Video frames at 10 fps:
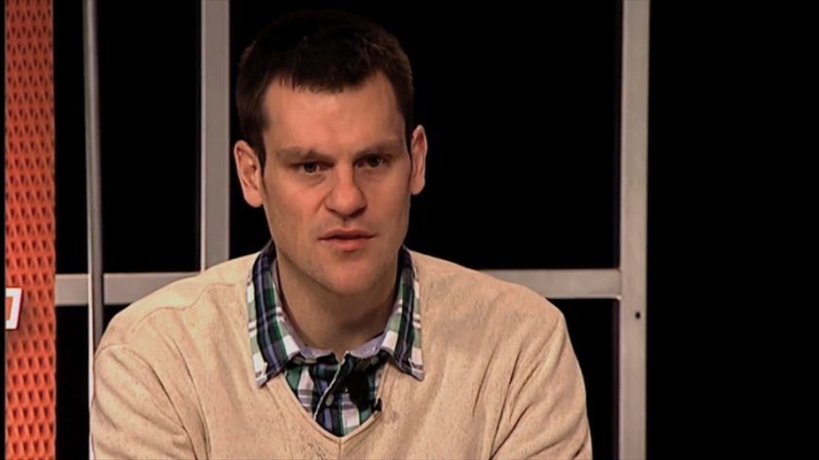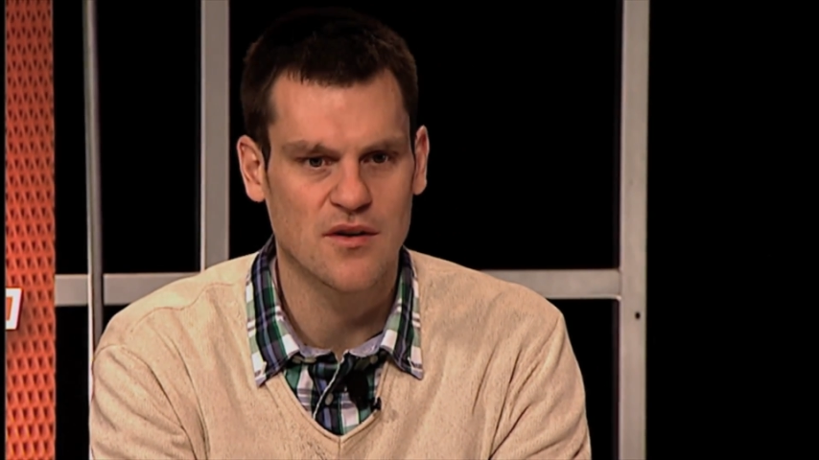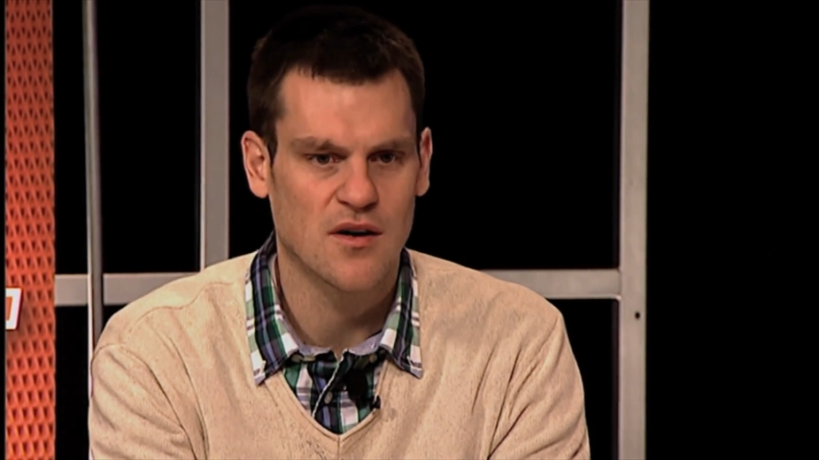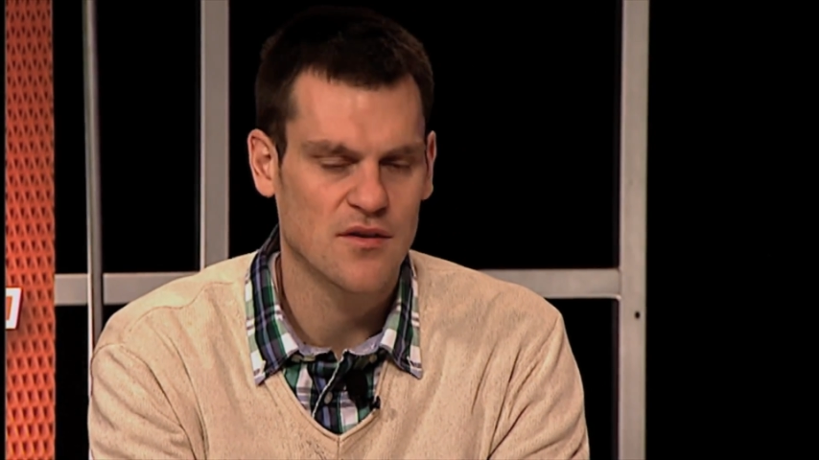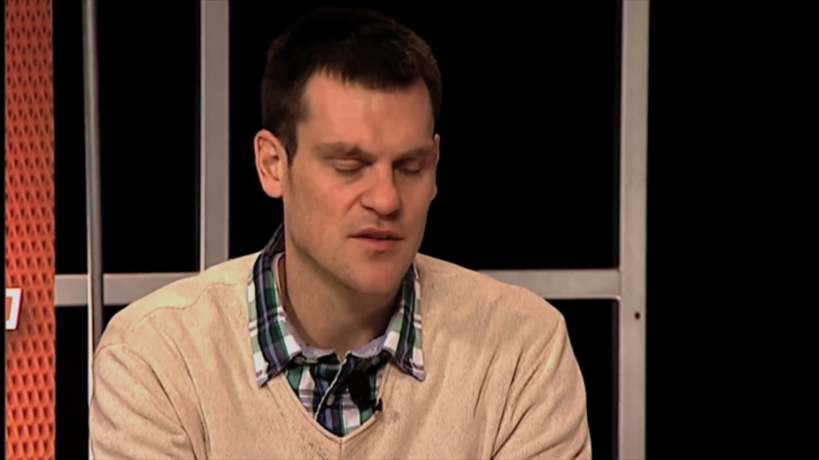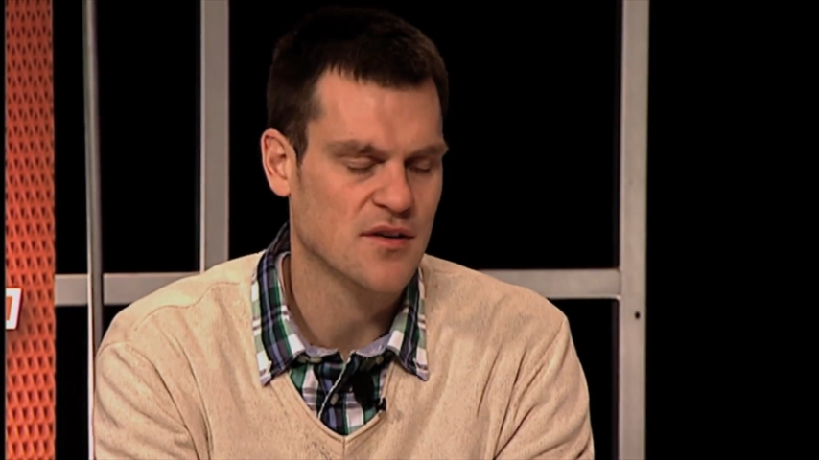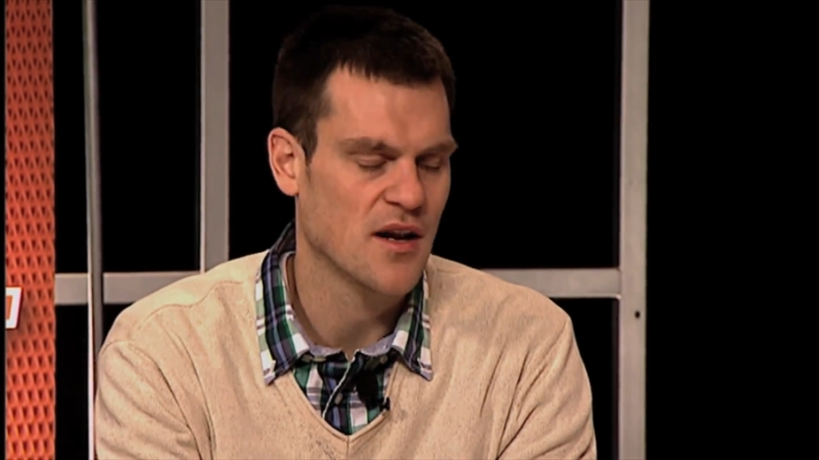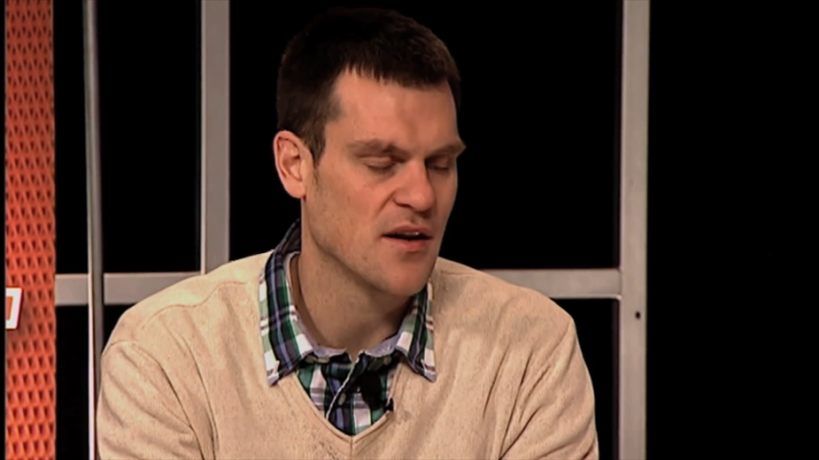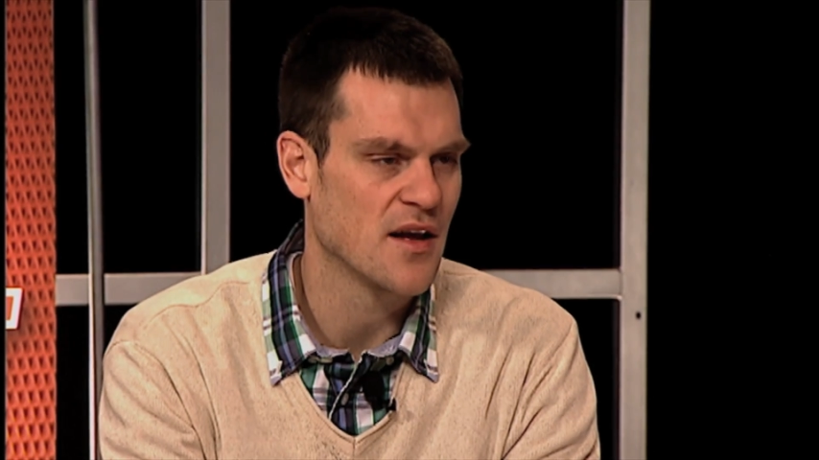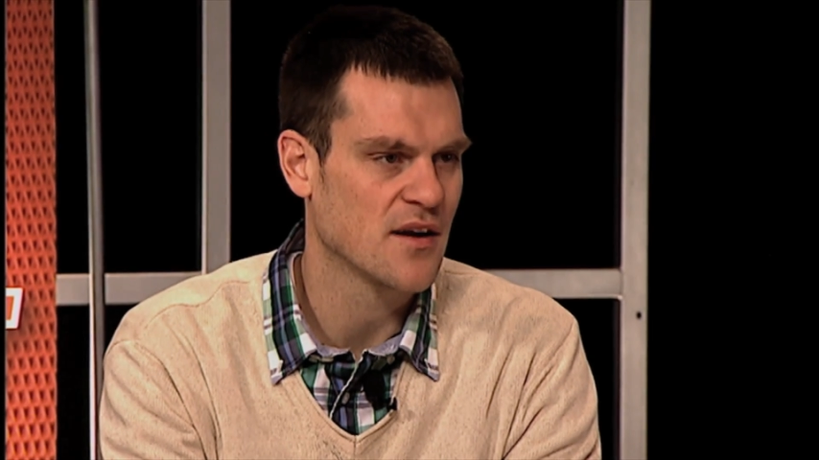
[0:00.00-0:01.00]
it's
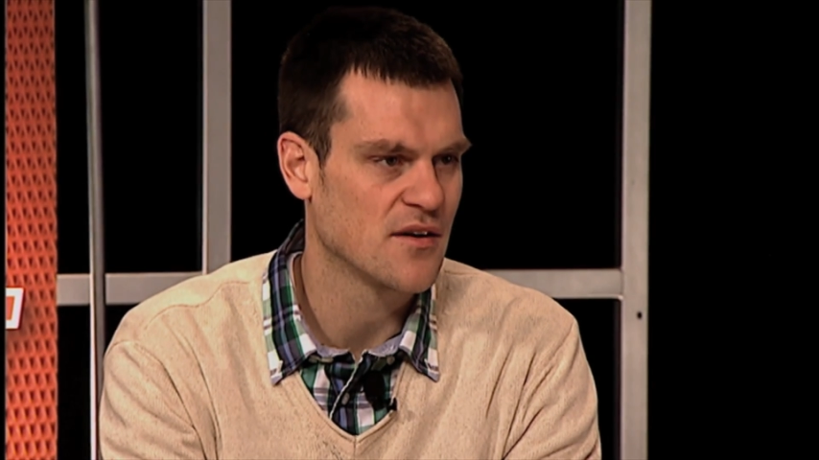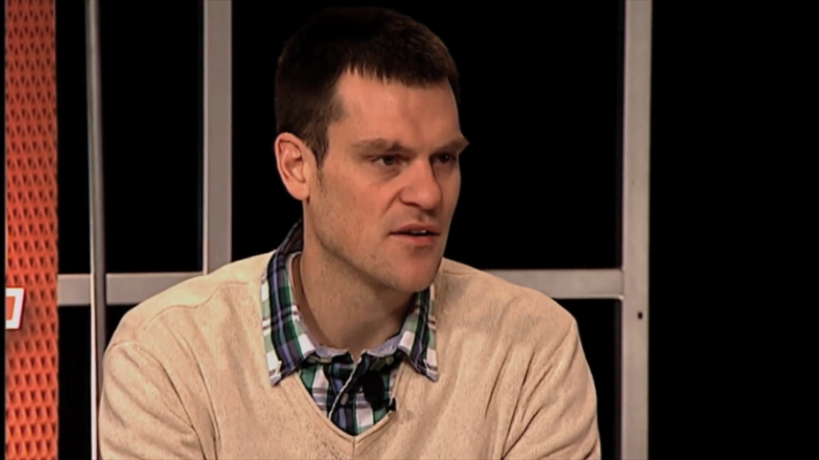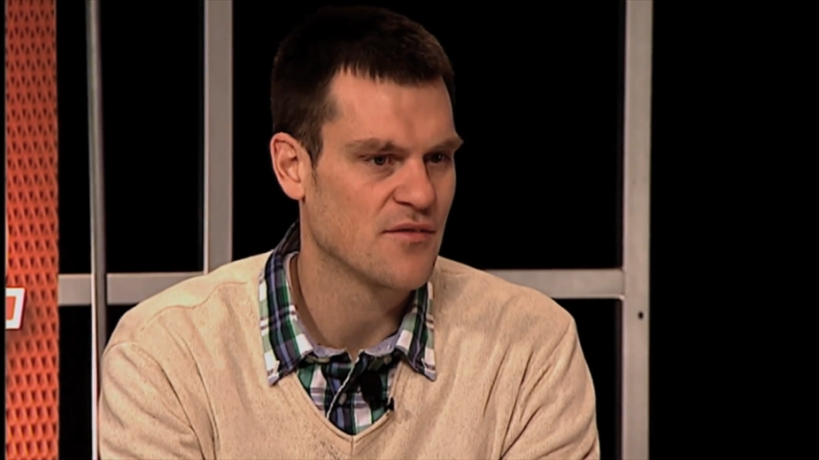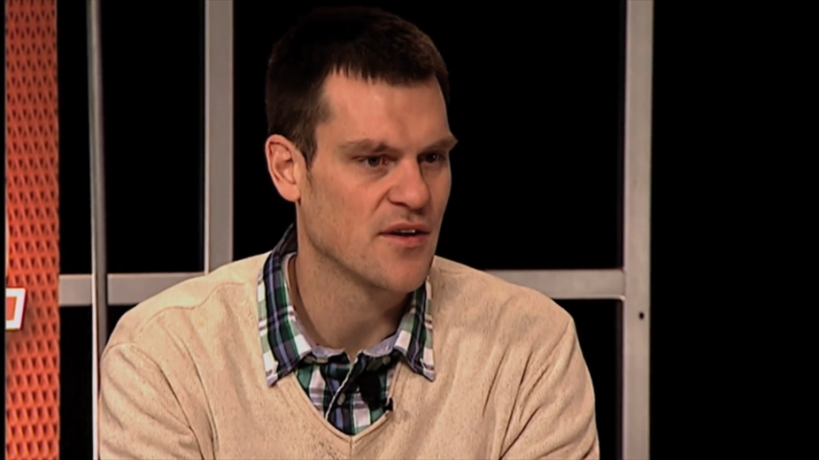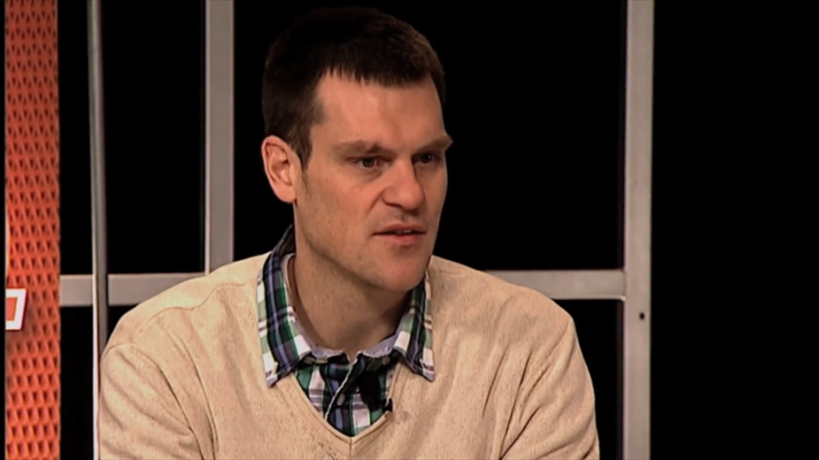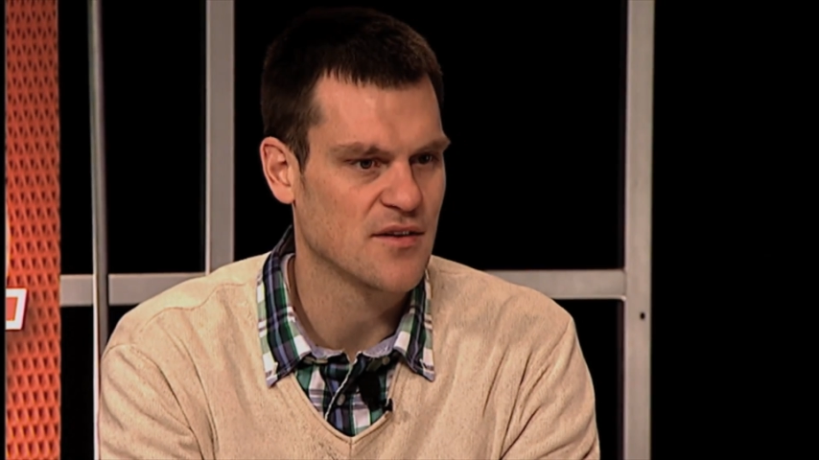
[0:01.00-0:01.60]
kind of negative that